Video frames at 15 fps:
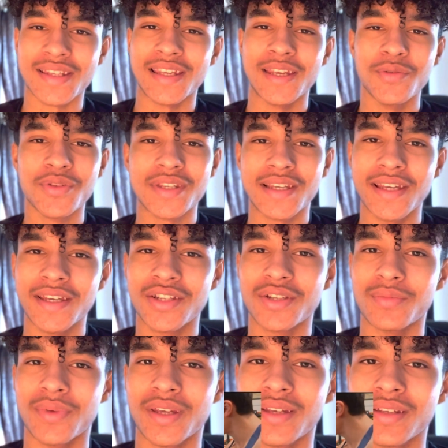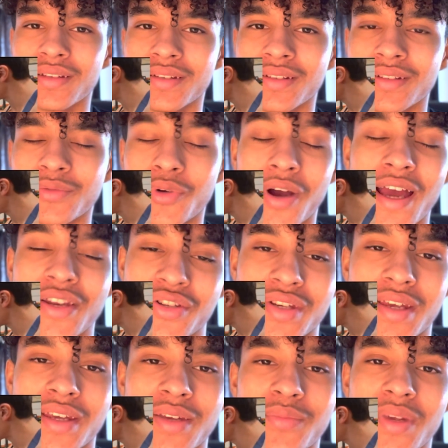He was teaching me,
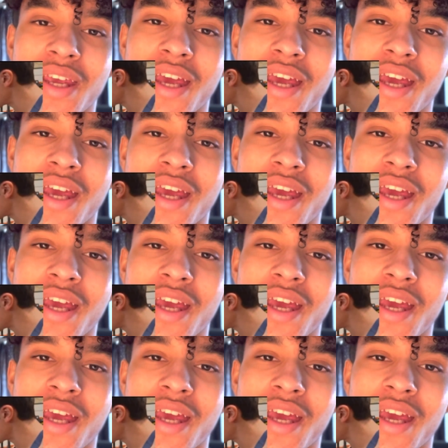educated me,